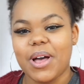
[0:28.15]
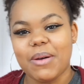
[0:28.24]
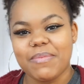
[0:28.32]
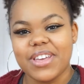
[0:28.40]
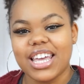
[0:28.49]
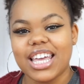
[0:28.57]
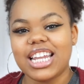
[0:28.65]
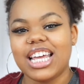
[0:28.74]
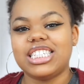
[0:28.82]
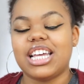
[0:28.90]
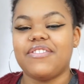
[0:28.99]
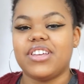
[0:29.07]
Being an
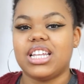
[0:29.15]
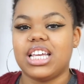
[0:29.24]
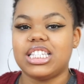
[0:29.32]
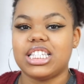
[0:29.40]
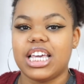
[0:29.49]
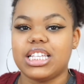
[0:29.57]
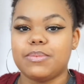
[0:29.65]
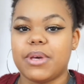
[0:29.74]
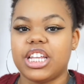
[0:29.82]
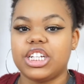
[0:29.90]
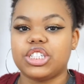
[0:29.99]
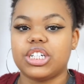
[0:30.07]
HIV and AIDS case
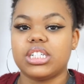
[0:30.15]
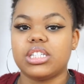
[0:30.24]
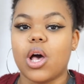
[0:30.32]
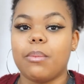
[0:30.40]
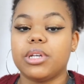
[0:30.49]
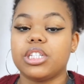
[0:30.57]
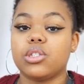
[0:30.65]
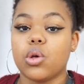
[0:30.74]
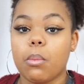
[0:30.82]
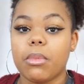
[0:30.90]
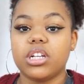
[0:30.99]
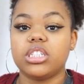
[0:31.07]
manager has taught me
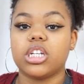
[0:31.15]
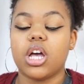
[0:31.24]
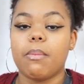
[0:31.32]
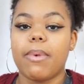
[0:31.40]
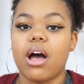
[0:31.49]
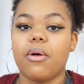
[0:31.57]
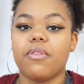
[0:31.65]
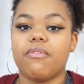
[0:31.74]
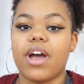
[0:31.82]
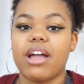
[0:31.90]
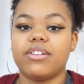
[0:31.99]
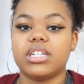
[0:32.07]
so much about the
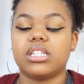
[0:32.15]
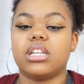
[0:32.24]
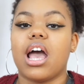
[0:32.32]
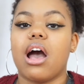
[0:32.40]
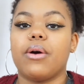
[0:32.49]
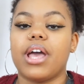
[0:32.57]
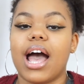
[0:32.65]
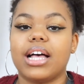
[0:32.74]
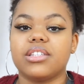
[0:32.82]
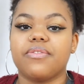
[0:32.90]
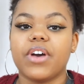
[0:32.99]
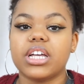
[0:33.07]
virus and how it
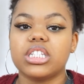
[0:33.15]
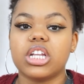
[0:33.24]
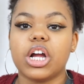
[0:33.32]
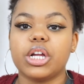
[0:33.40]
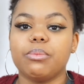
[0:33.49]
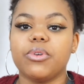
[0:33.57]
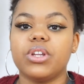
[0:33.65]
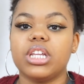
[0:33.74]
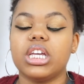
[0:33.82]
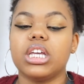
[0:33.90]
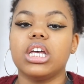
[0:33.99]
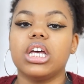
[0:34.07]
has affected our
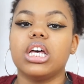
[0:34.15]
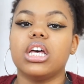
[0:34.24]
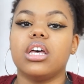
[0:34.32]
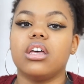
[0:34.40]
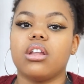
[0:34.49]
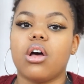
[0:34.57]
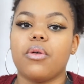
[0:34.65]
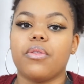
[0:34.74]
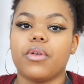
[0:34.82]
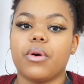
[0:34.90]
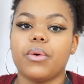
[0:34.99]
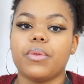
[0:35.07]
community. And
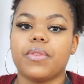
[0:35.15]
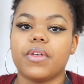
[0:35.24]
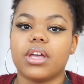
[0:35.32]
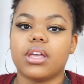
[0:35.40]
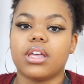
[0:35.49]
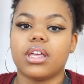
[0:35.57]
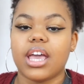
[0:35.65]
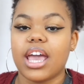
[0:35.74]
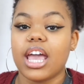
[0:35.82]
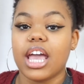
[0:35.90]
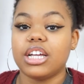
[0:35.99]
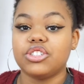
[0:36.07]
although the
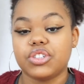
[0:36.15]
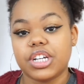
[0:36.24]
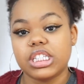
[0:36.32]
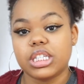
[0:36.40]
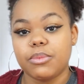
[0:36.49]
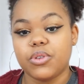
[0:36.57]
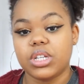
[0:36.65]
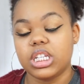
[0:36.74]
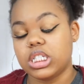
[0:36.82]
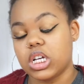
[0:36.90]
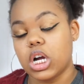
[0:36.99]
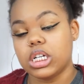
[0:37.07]
gay and trans
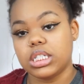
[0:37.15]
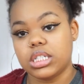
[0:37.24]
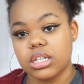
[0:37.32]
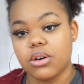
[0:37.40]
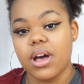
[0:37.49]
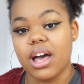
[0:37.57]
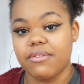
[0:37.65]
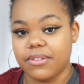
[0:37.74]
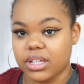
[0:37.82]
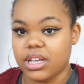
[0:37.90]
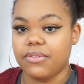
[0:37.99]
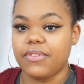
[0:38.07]
communities are still
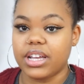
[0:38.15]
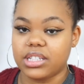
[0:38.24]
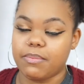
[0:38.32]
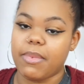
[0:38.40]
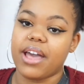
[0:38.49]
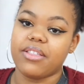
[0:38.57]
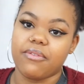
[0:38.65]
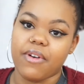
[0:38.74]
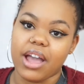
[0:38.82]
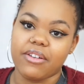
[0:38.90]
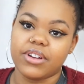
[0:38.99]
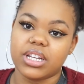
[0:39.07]
heavily affected by the
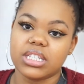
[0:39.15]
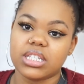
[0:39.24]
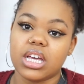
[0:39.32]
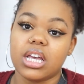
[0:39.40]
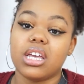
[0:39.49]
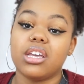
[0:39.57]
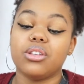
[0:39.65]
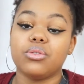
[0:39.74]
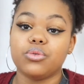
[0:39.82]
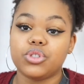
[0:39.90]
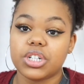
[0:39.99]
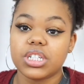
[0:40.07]
virus, in
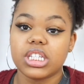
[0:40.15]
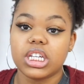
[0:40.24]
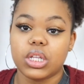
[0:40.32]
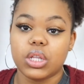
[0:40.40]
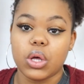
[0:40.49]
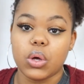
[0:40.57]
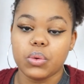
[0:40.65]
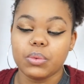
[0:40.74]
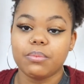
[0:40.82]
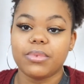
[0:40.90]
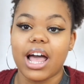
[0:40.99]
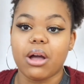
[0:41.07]
New Jersey
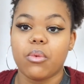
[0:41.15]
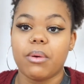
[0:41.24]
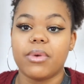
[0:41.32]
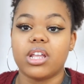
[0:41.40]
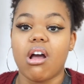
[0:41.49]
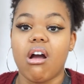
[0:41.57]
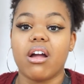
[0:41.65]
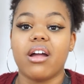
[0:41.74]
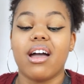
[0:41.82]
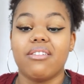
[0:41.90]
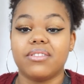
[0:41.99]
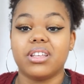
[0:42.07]
alone, black women are
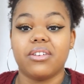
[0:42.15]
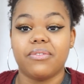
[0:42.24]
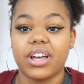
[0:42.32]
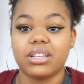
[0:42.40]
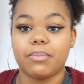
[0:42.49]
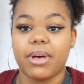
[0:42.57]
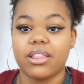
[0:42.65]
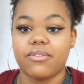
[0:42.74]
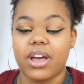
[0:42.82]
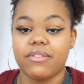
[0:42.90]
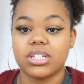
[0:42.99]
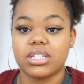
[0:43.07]
heavily affected by the
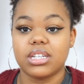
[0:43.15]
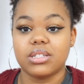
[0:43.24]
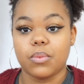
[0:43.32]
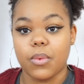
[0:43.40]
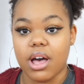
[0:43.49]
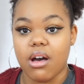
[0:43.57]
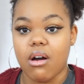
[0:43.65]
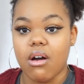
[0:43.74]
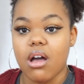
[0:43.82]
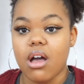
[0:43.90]
virus as well.